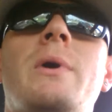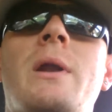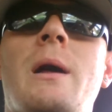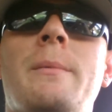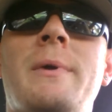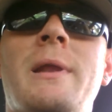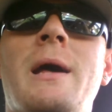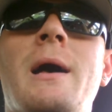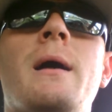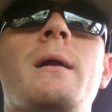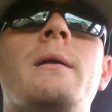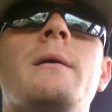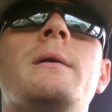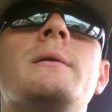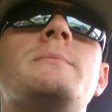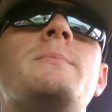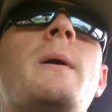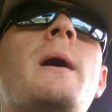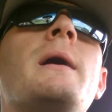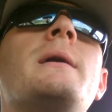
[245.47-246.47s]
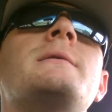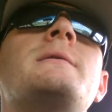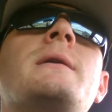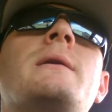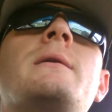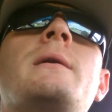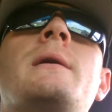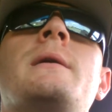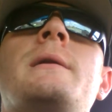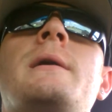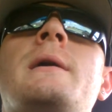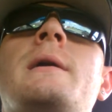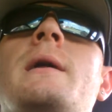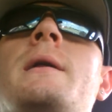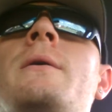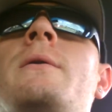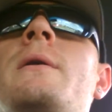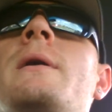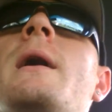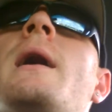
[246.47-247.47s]
But I mean, I don't know. It's probably because I go down there
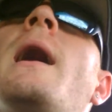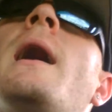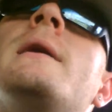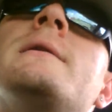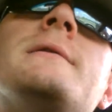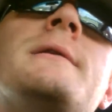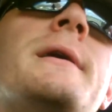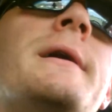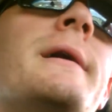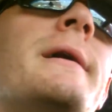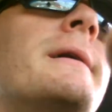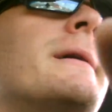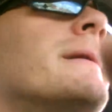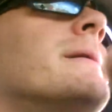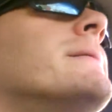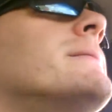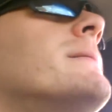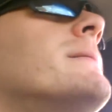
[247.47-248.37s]
and I know the guys there.